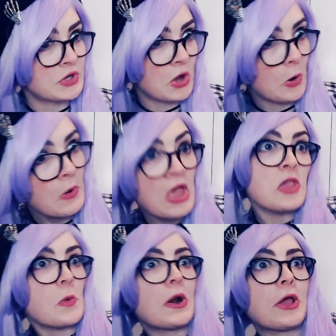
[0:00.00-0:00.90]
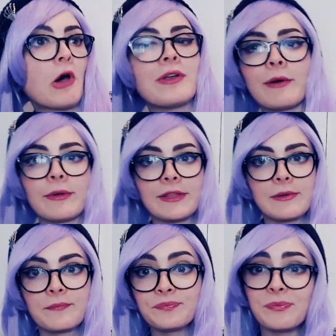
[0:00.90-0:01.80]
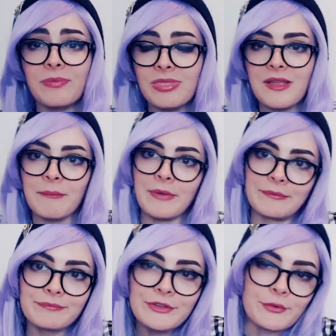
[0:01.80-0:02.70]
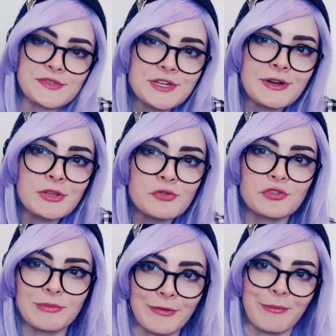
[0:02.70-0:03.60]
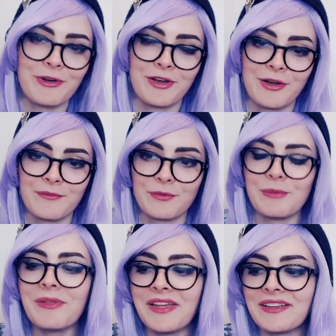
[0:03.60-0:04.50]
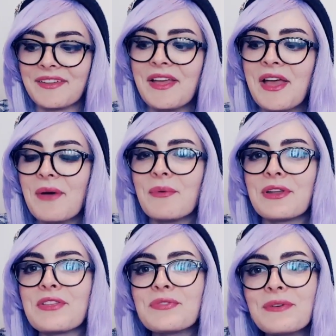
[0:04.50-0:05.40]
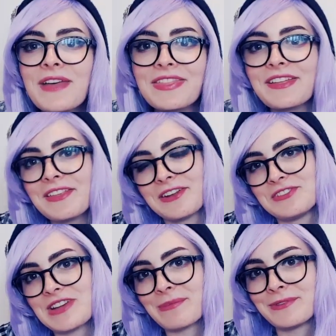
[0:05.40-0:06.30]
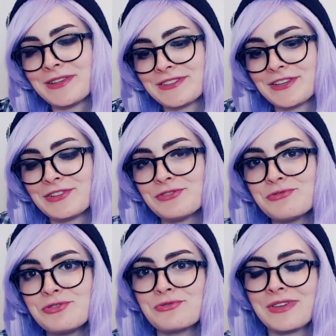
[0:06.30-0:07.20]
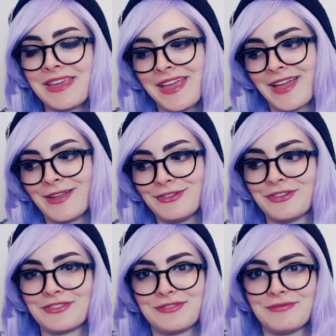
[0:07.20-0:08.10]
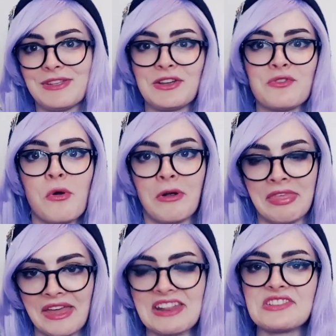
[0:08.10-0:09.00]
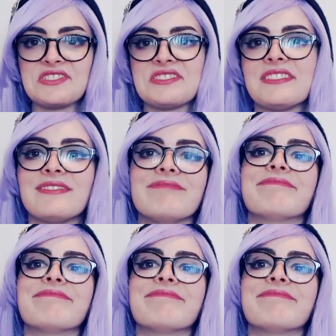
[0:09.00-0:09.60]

to go? You want to go? Not really. But, you know, staring usually makes me pretty uncomfortable. But, like, when it's from, like, the little Japanese kids, you can't just ignore that. It's just...